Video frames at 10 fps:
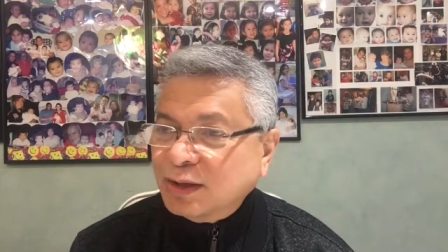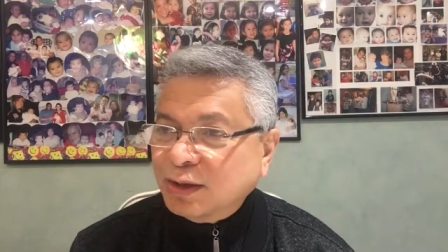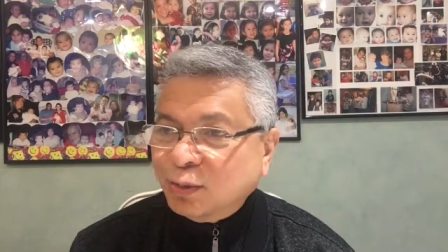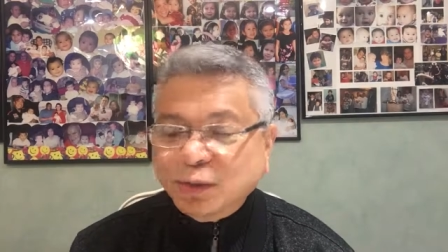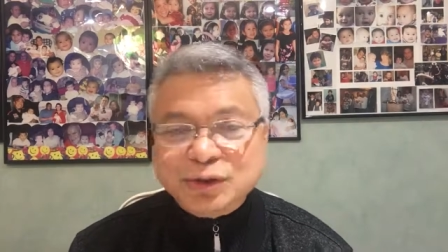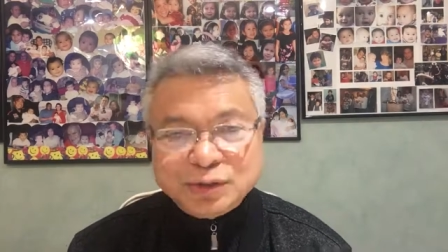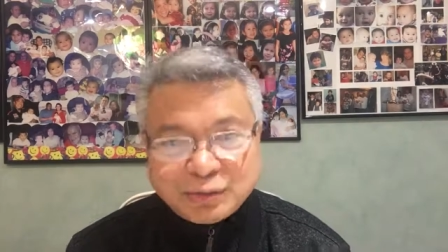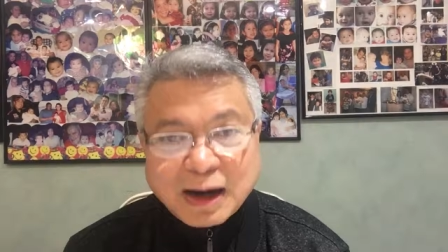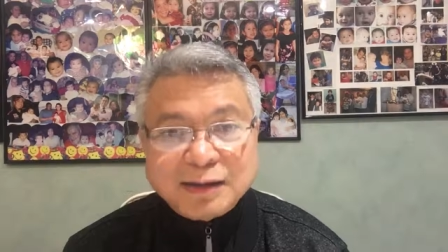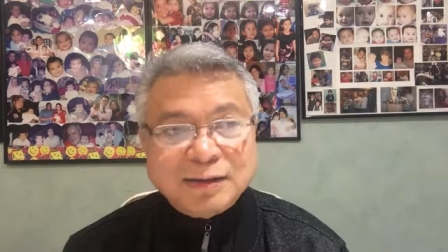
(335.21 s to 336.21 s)
We should
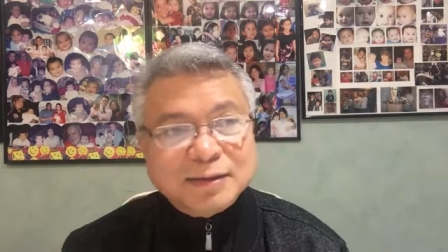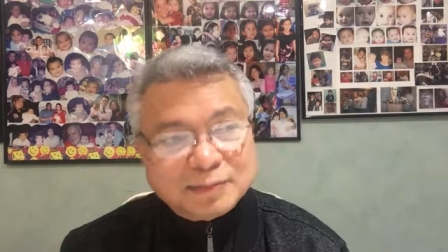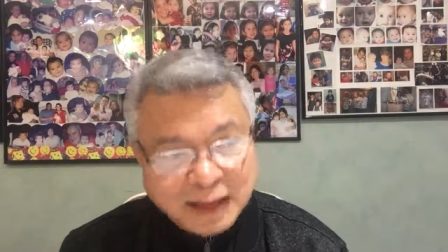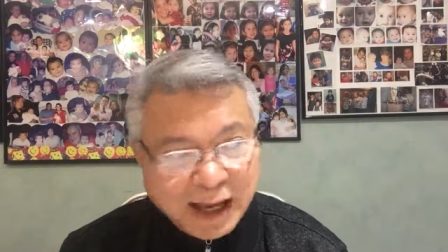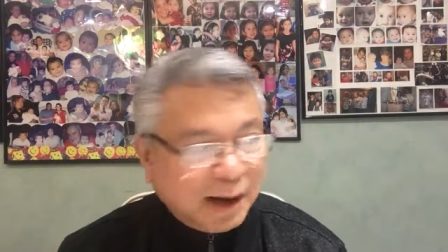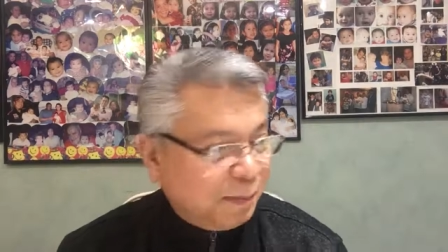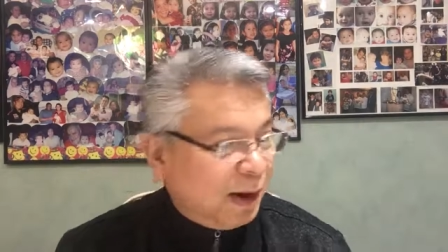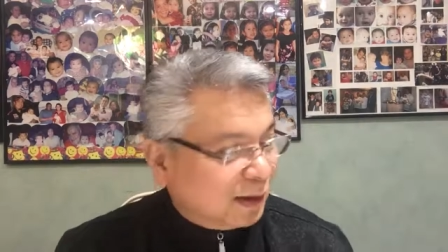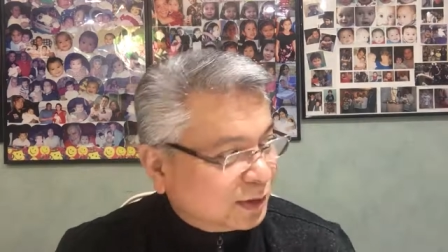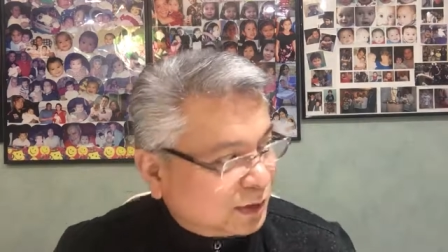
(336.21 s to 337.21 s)
rather take upon
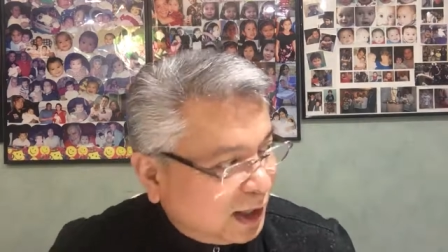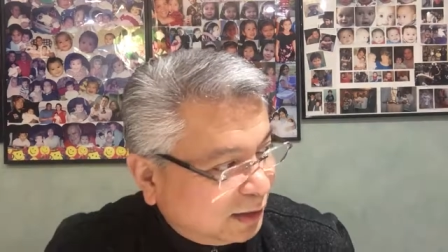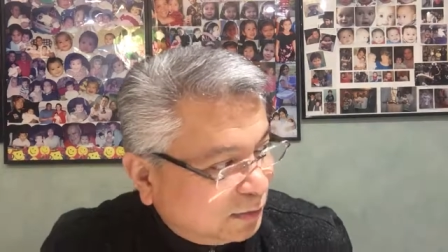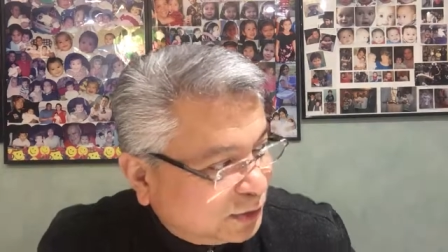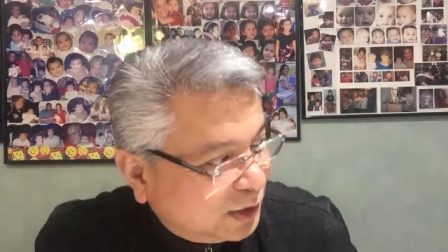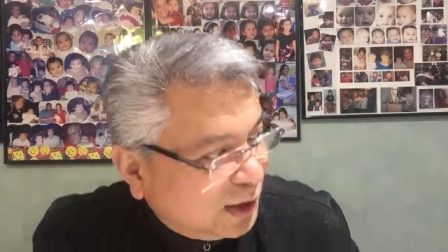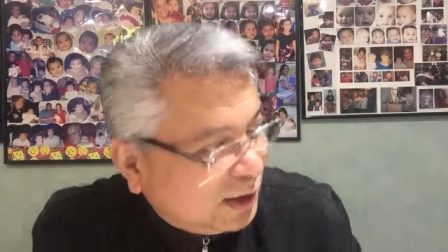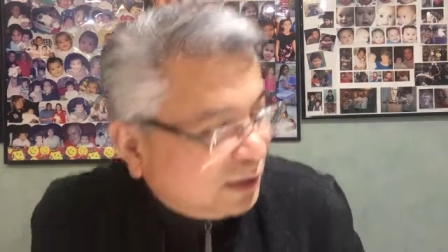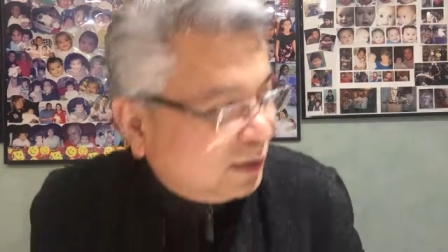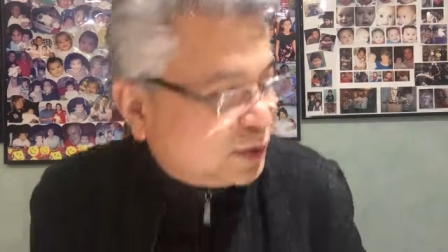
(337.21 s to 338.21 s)
ourselves
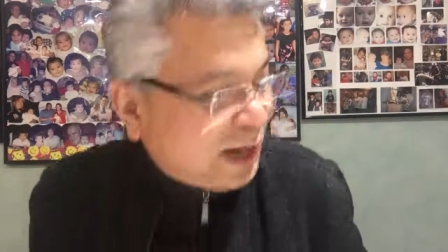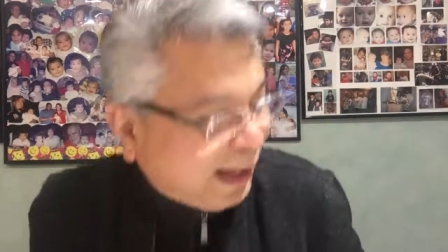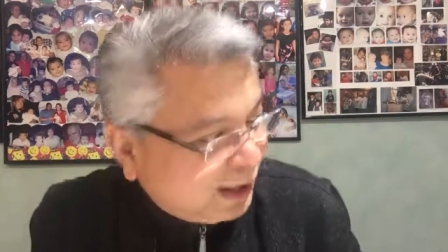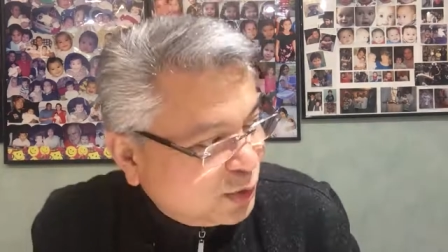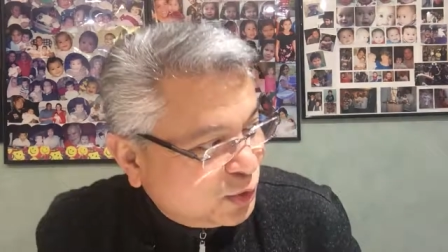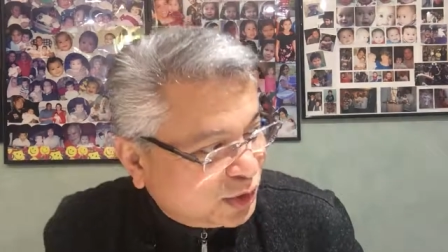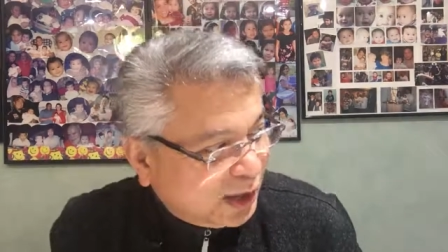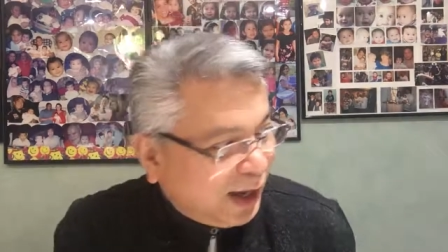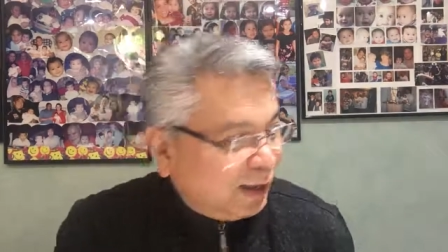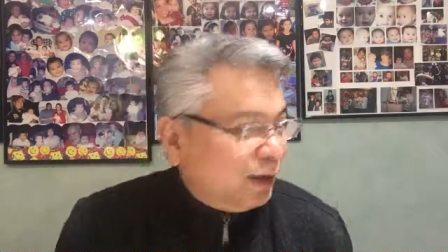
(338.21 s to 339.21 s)
the challenge
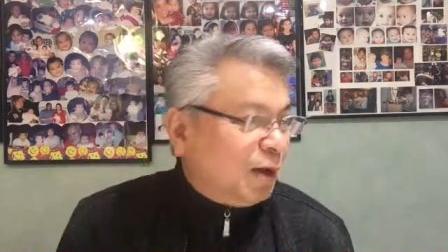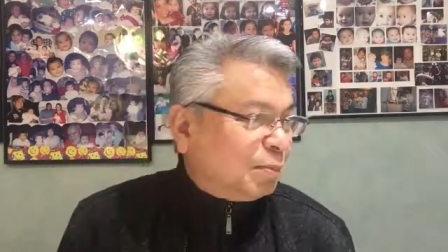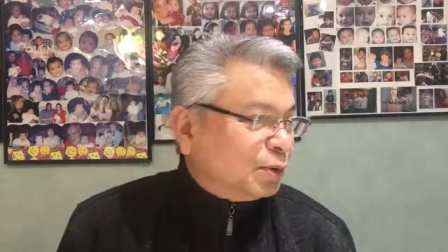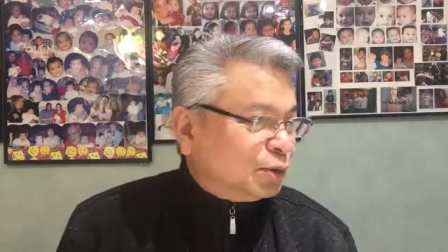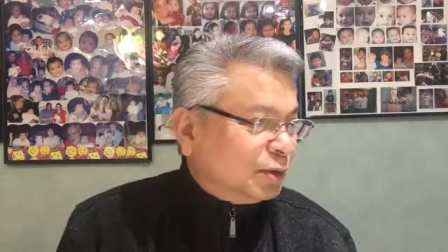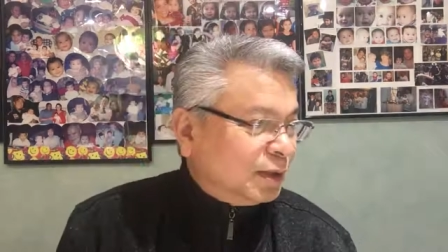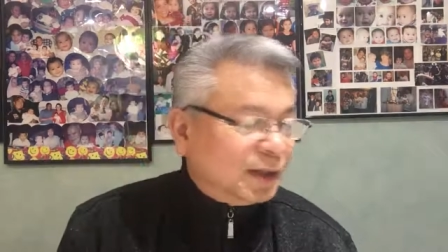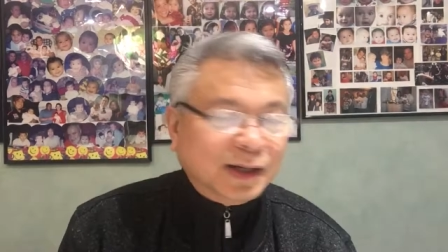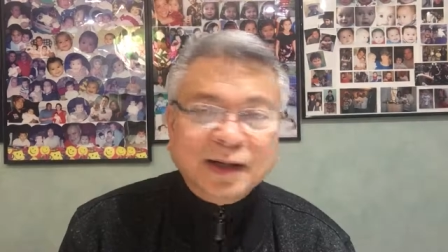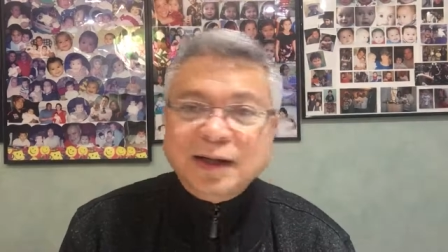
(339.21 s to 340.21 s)
and the
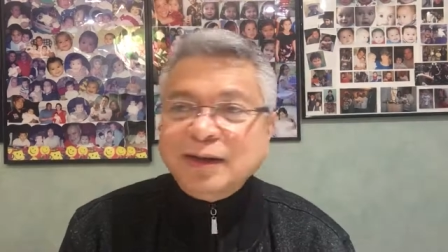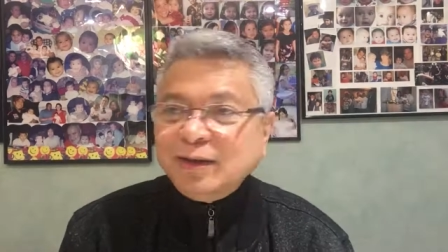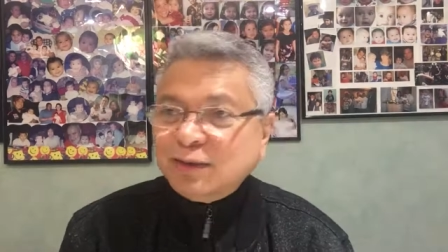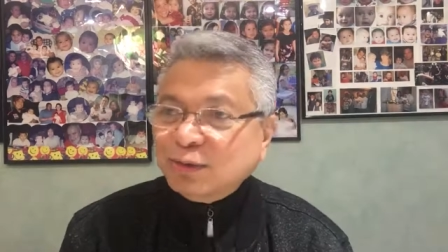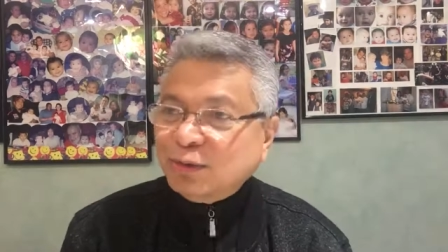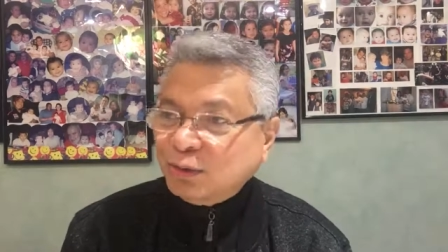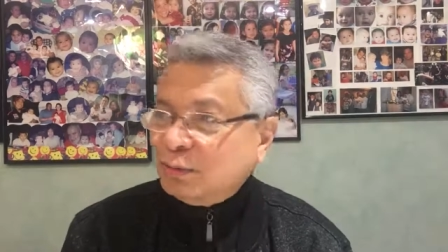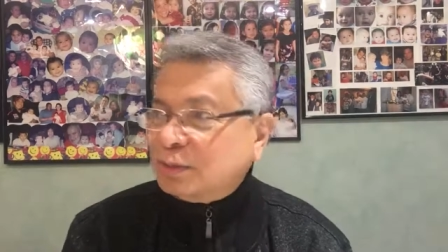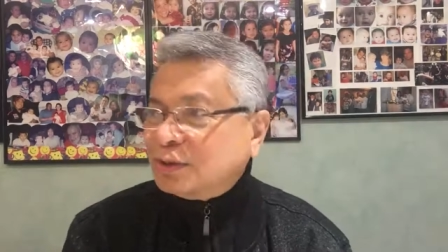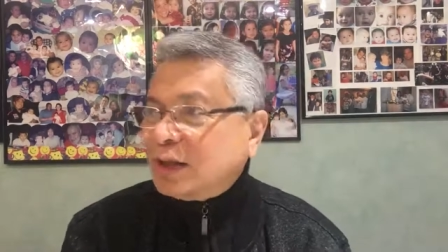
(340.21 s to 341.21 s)
opportunity to do
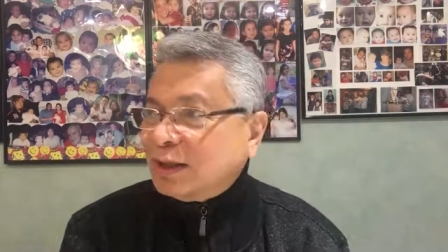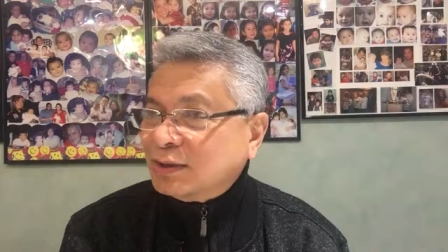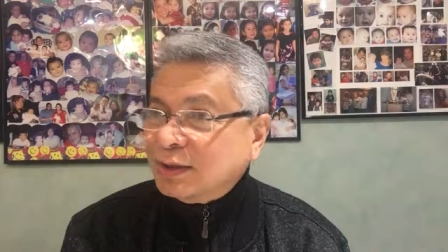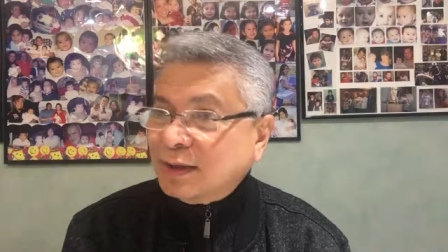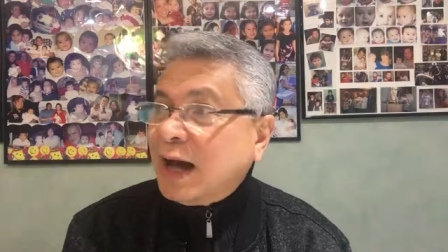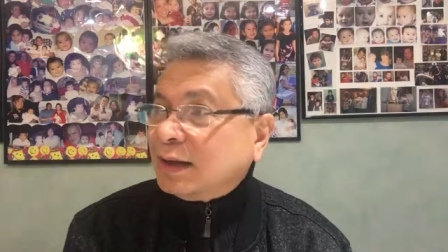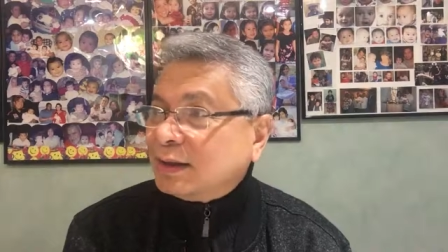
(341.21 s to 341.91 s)
precisely that.